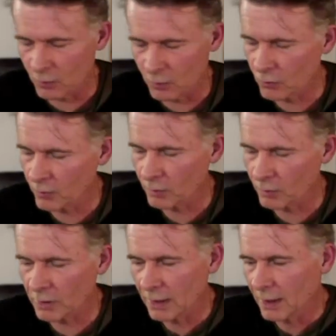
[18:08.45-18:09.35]
movement,
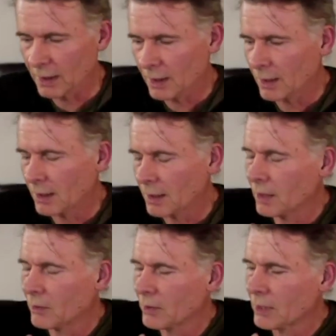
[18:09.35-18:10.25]
but
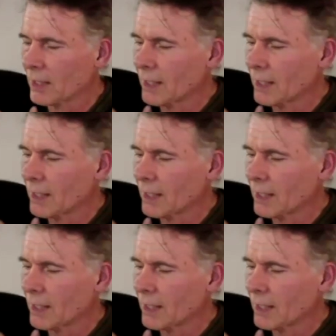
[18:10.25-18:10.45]
allowing